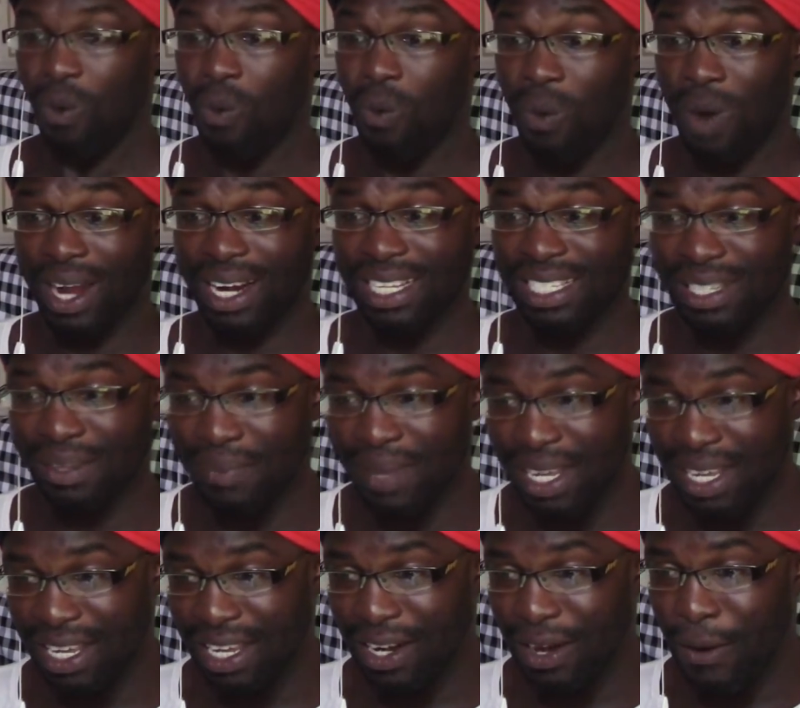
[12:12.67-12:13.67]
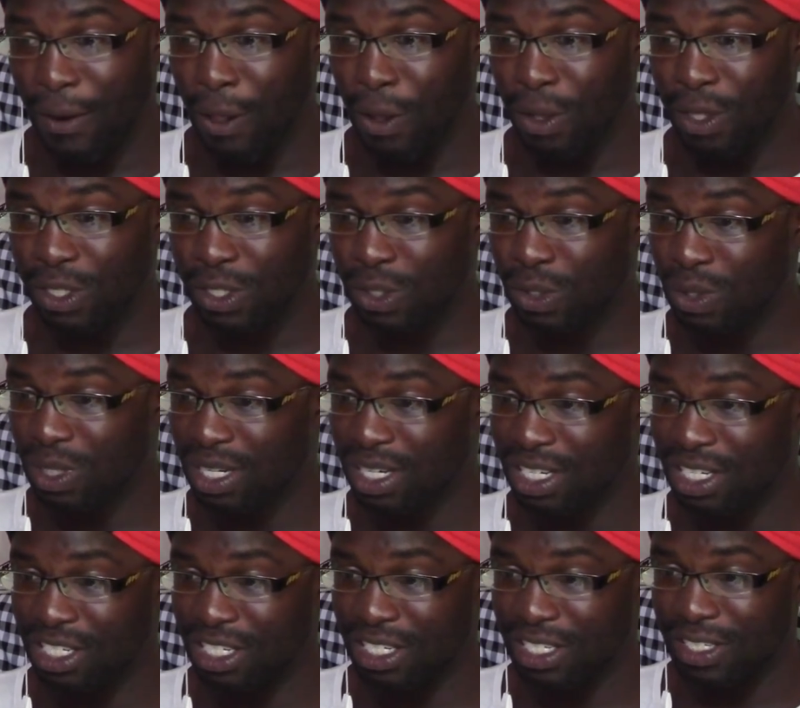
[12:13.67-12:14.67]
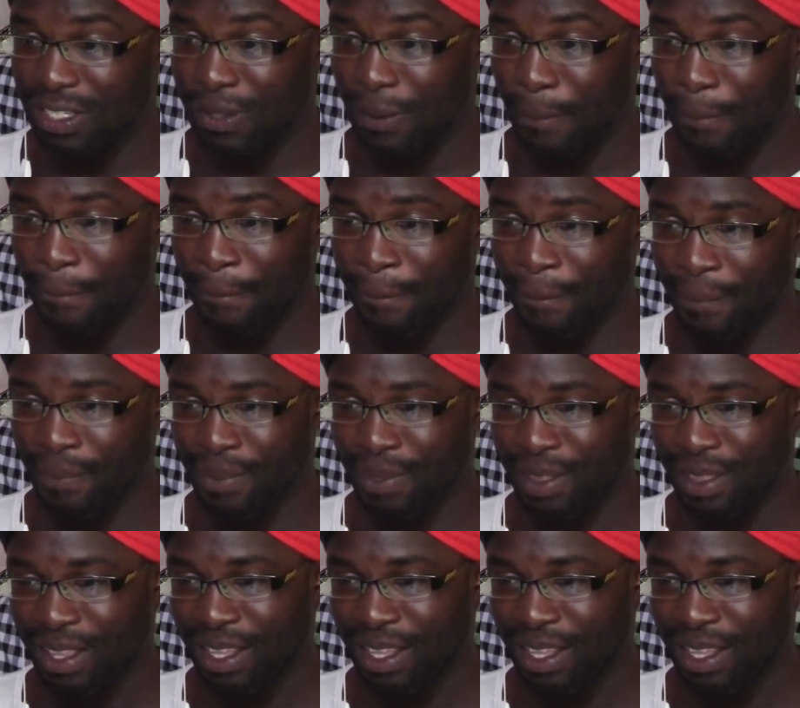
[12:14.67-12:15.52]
What is he making? Looks so delicious. Mm.